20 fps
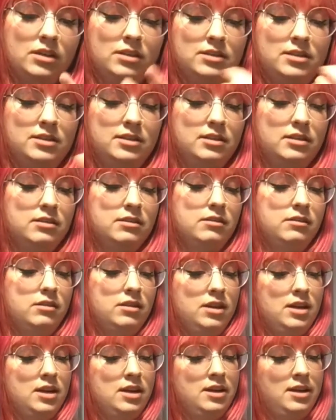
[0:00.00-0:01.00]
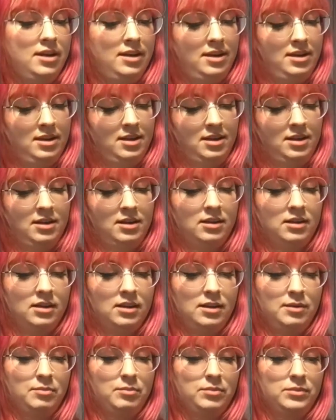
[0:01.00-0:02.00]
So,
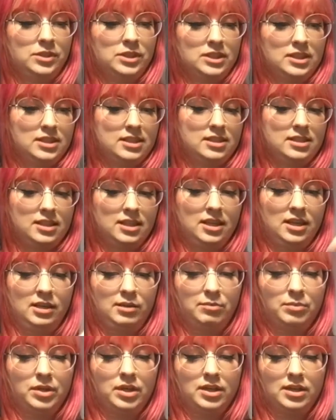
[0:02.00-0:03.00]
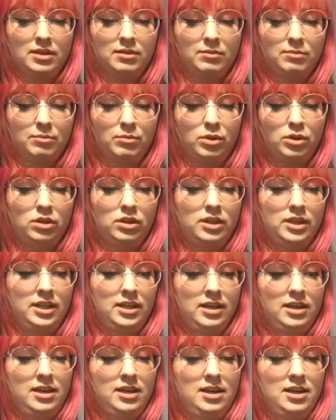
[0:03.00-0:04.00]
yep, just keep
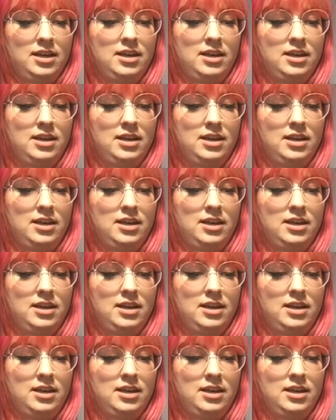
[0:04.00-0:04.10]
pulling,